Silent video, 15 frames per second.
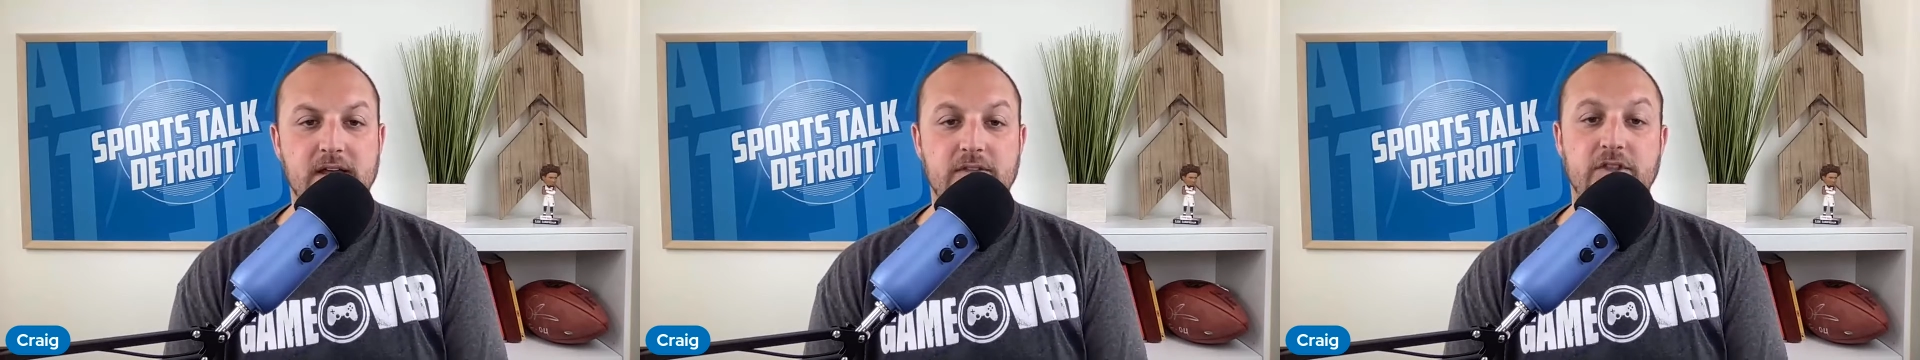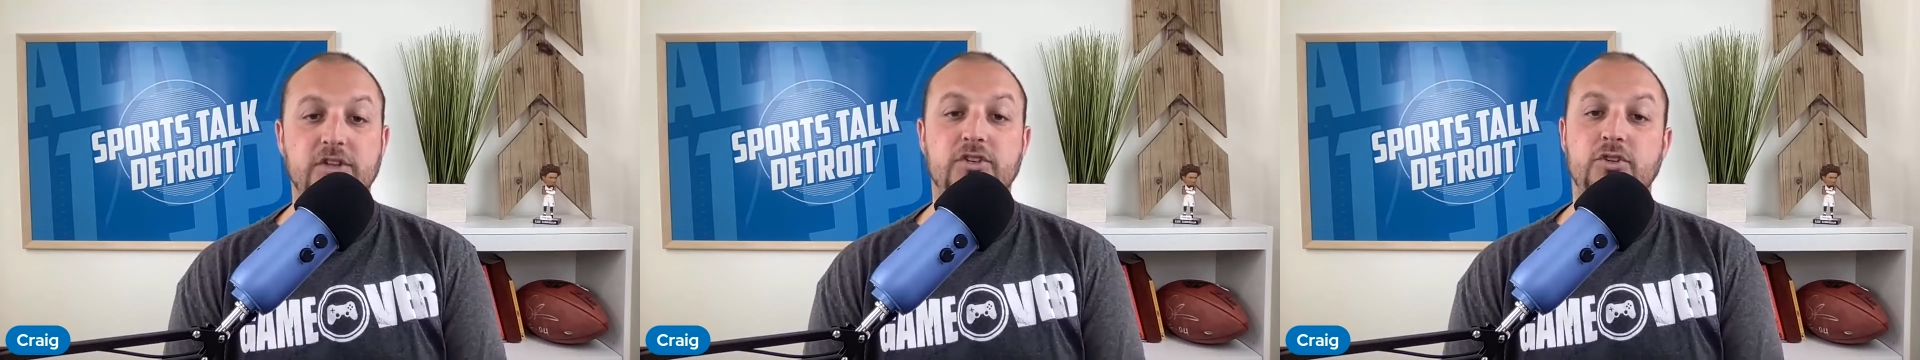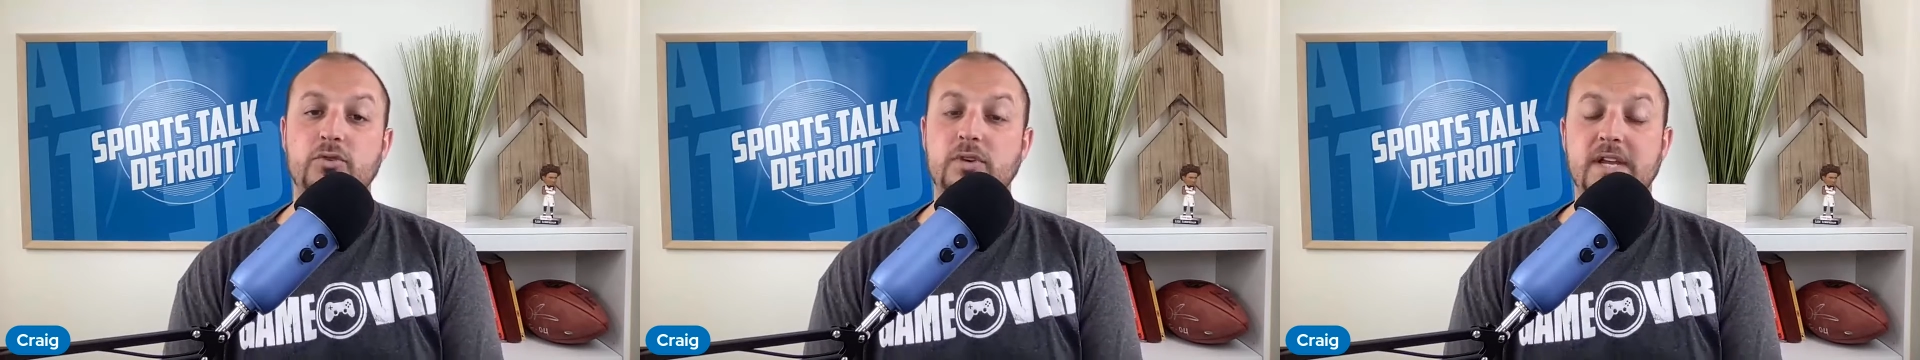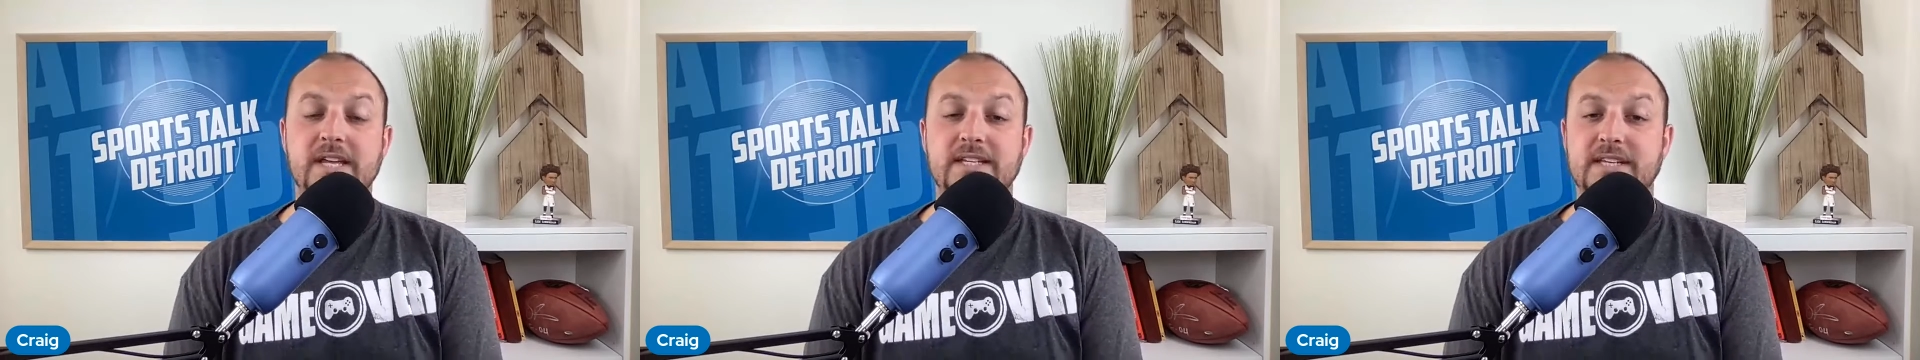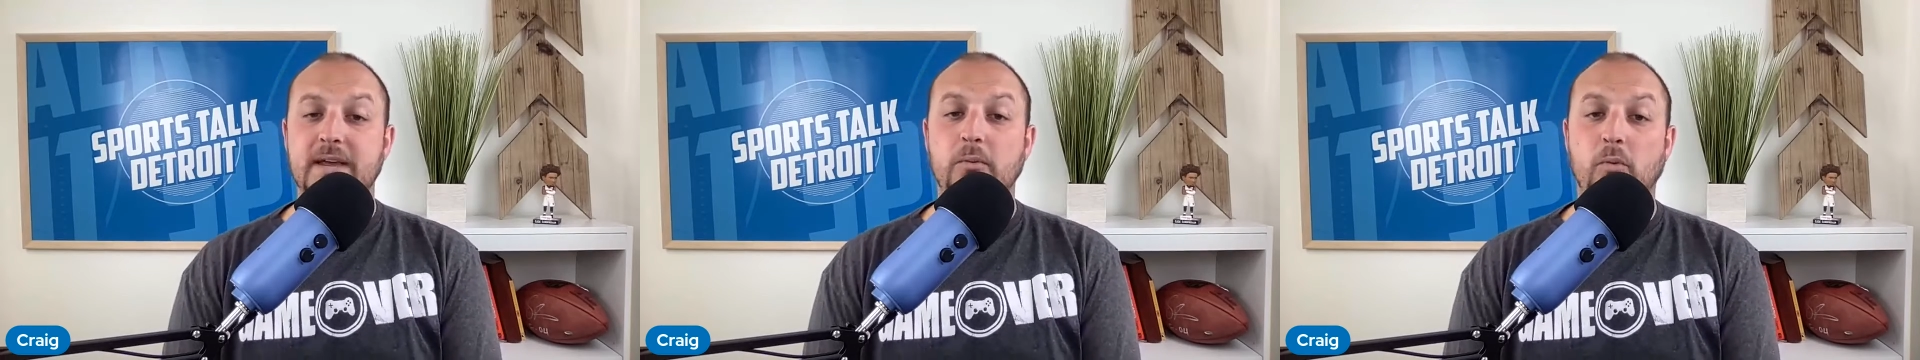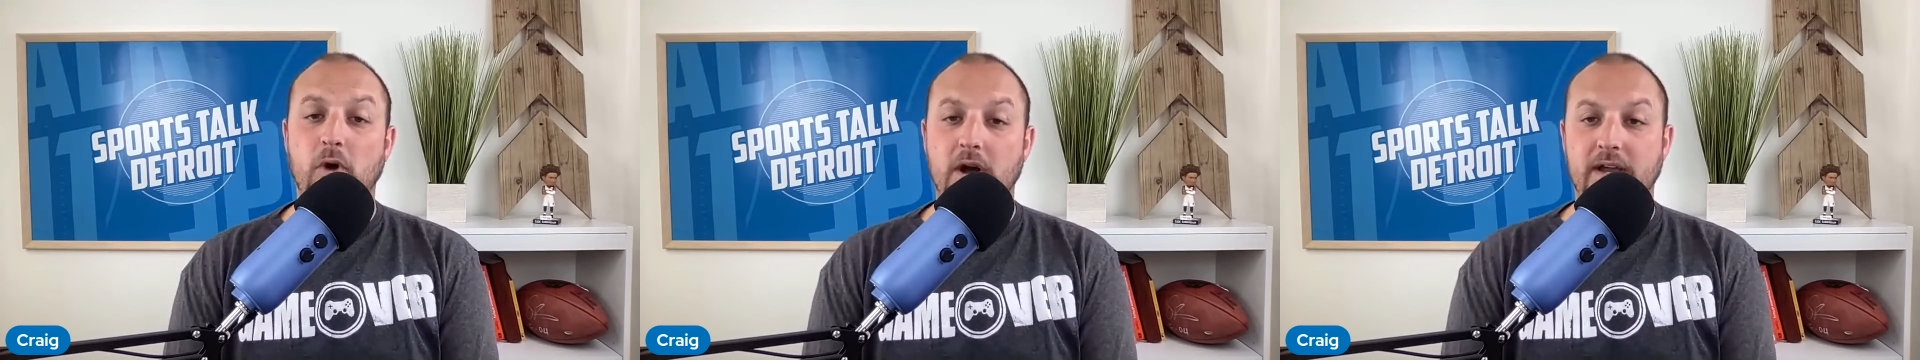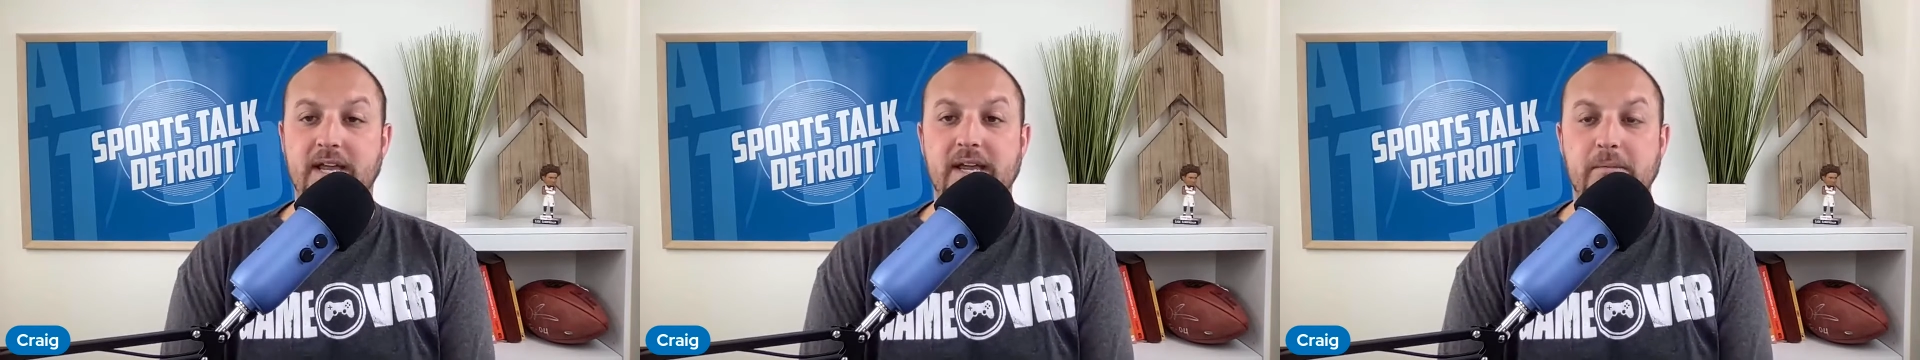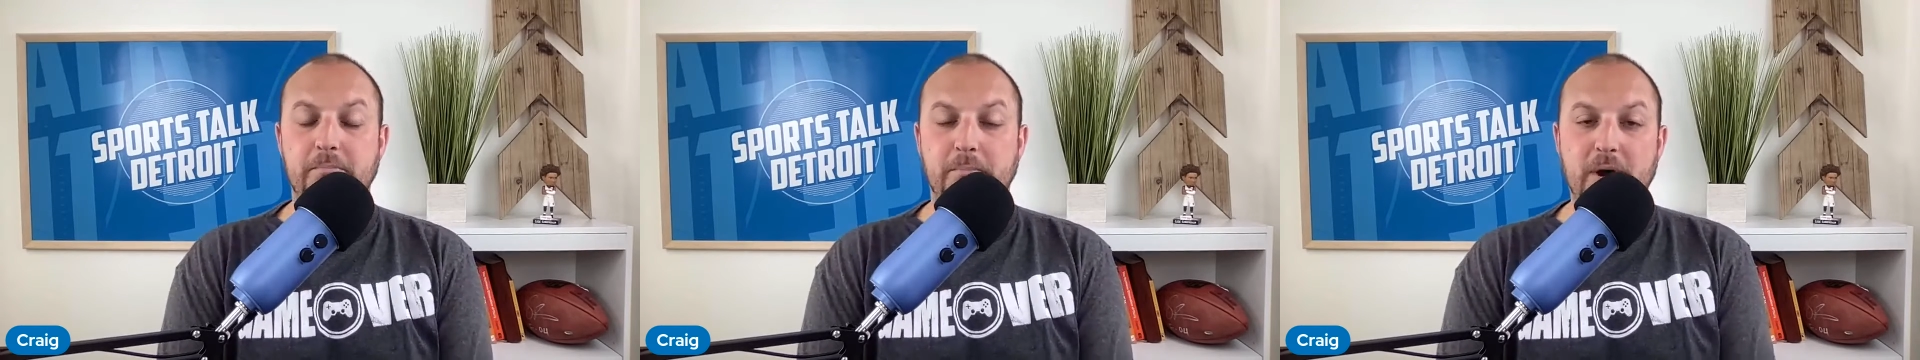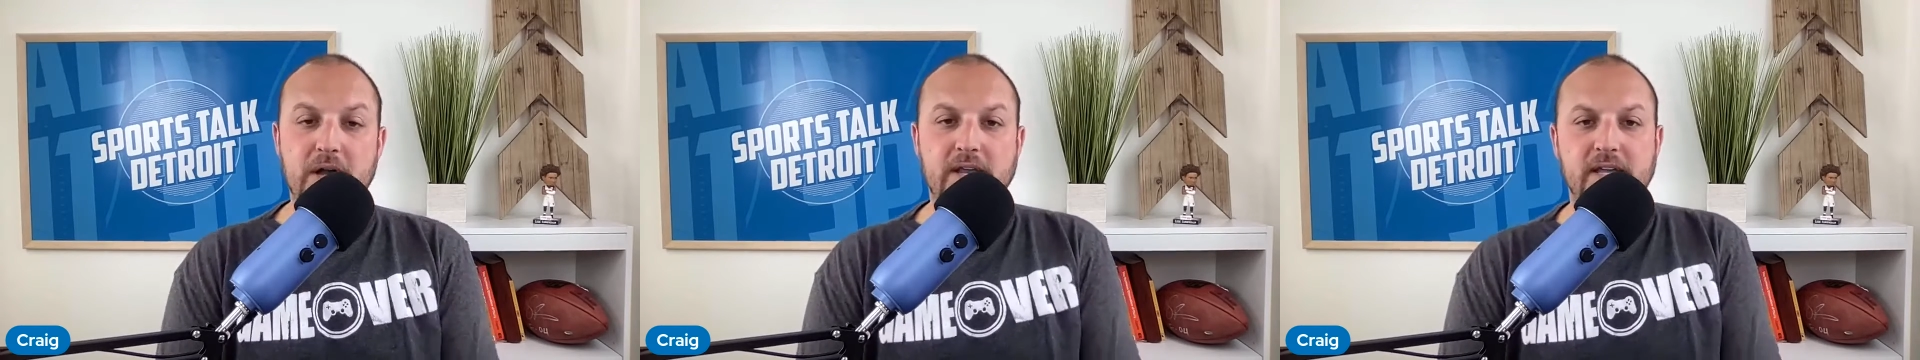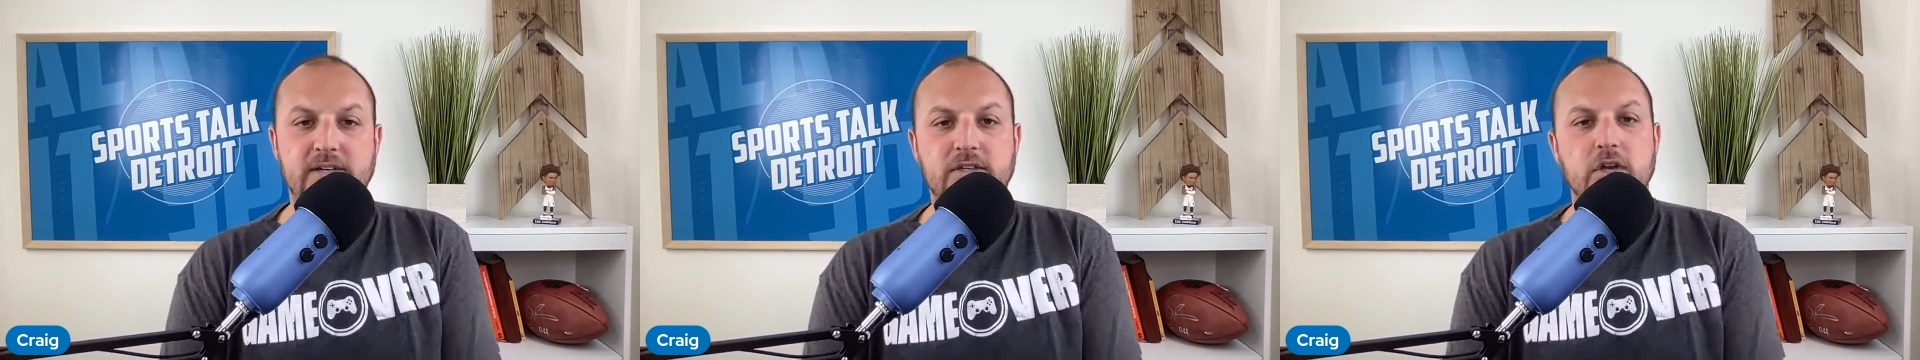The dude is a walking
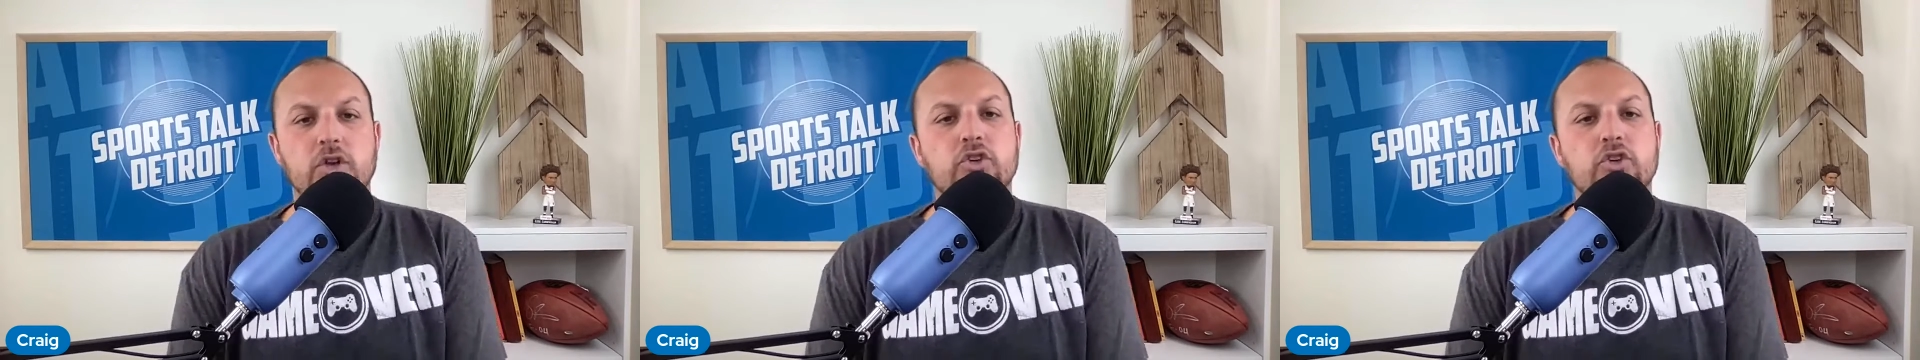bucket.